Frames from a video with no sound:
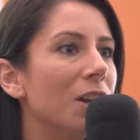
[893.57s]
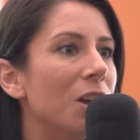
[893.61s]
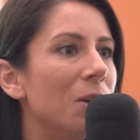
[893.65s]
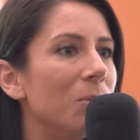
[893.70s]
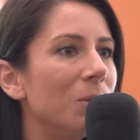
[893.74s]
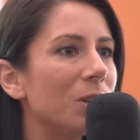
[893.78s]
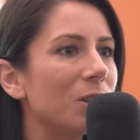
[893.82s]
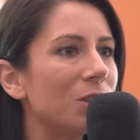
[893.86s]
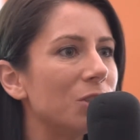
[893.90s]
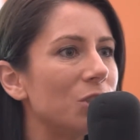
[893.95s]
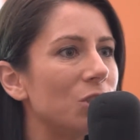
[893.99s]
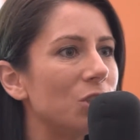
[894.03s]

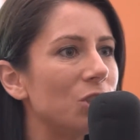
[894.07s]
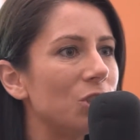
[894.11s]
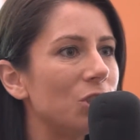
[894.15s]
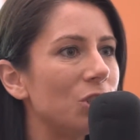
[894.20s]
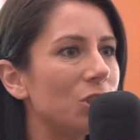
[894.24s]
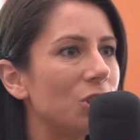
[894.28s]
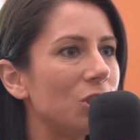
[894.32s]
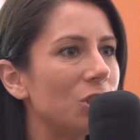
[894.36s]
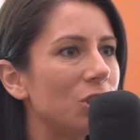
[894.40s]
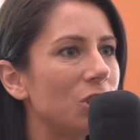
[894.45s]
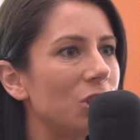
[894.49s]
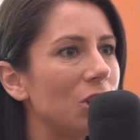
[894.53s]
Because
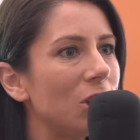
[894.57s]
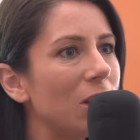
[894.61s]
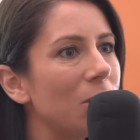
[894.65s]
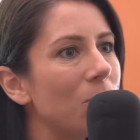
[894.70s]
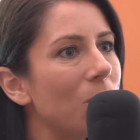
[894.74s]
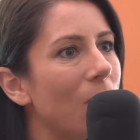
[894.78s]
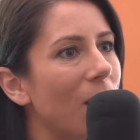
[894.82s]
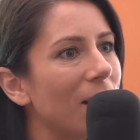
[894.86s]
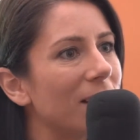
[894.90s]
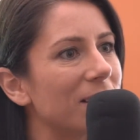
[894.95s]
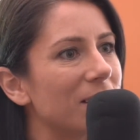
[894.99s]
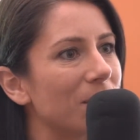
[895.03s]
she
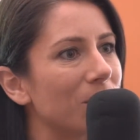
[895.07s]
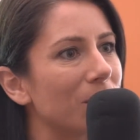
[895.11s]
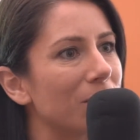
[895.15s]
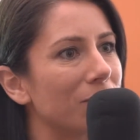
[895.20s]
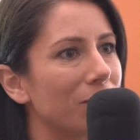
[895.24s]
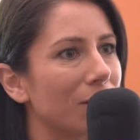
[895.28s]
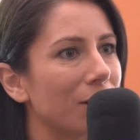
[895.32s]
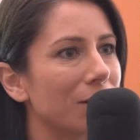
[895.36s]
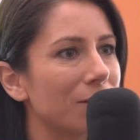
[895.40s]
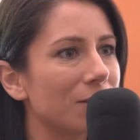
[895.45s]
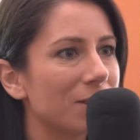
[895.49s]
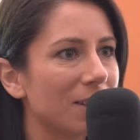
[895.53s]
wanted something
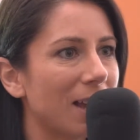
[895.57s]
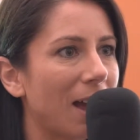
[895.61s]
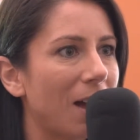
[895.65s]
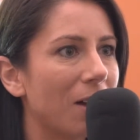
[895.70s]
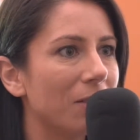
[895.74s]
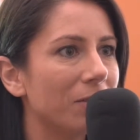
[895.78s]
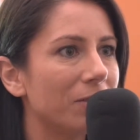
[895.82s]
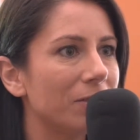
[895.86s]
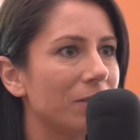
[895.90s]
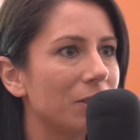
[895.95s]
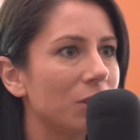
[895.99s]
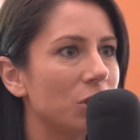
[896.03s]
for
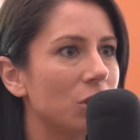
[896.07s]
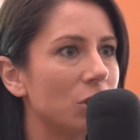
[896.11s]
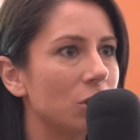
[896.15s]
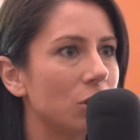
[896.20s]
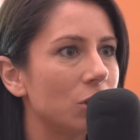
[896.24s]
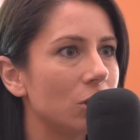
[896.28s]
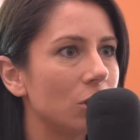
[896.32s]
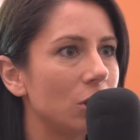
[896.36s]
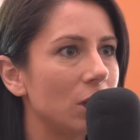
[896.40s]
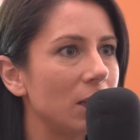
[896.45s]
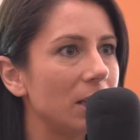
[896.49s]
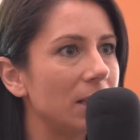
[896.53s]
herself. Yeah.
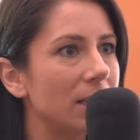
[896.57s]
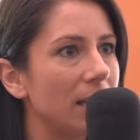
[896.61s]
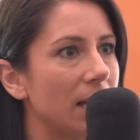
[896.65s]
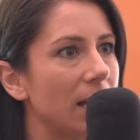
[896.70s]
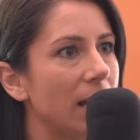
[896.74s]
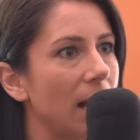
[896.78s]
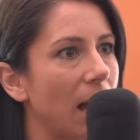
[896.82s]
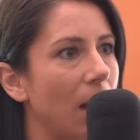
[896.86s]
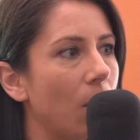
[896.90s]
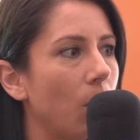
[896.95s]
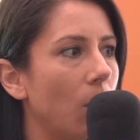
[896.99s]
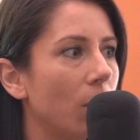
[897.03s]
She did
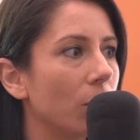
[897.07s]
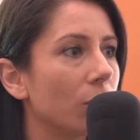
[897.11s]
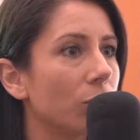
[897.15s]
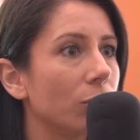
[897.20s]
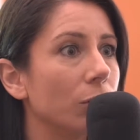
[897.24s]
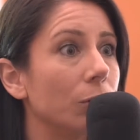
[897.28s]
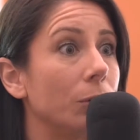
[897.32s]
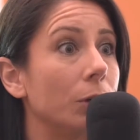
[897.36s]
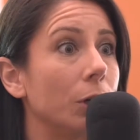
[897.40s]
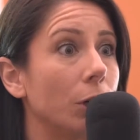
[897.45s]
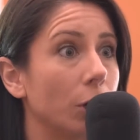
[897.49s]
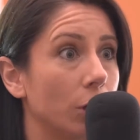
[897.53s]
not want to
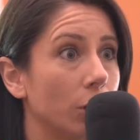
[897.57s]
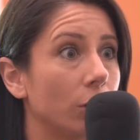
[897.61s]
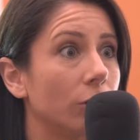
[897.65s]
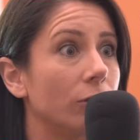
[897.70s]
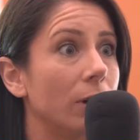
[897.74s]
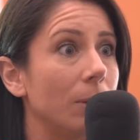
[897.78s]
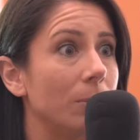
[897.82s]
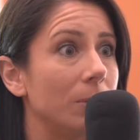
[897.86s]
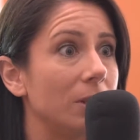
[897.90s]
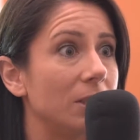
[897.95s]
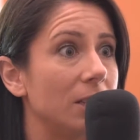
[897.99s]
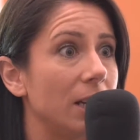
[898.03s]
ruin her
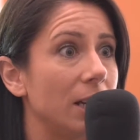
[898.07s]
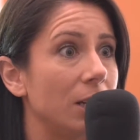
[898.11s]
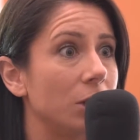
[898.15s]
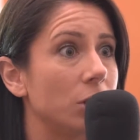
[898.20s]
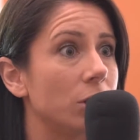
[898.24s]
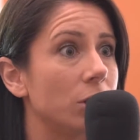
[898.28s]
reputation.